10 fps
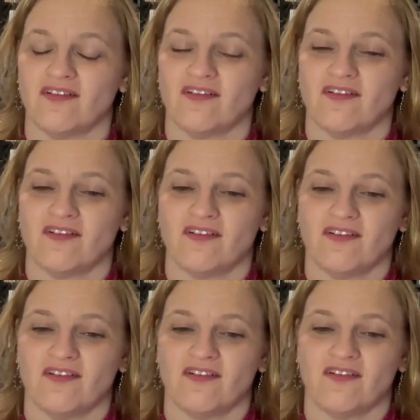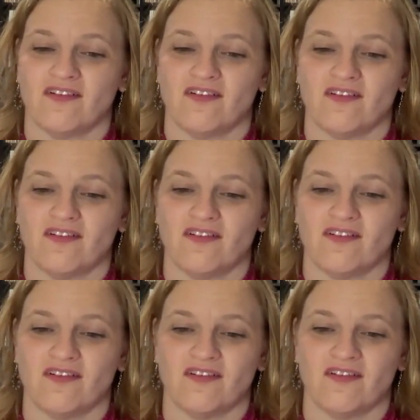
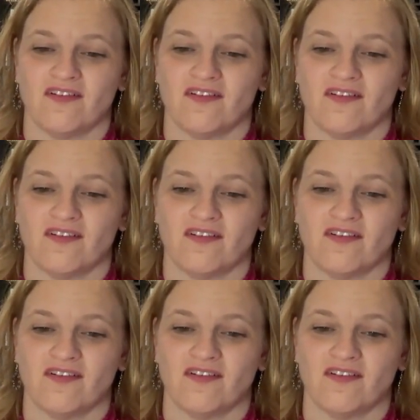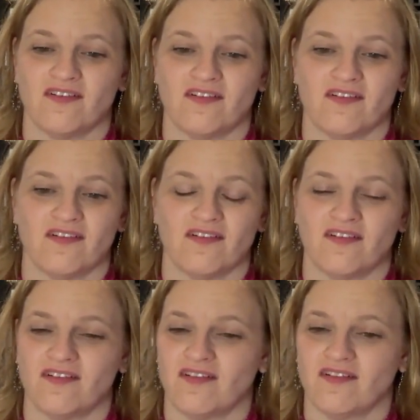
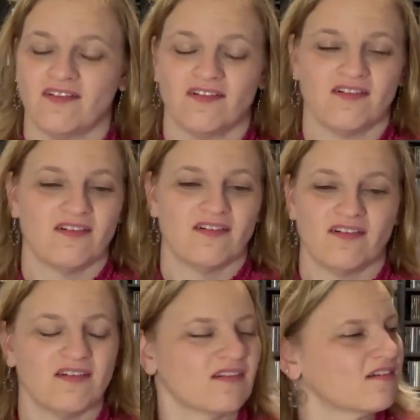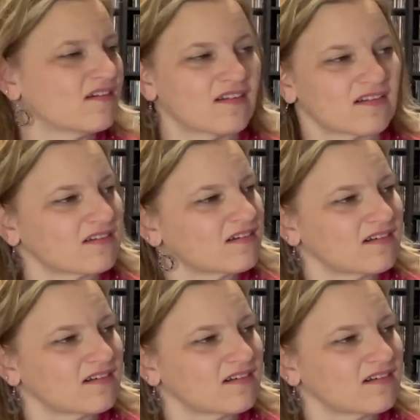This person isn't speaking.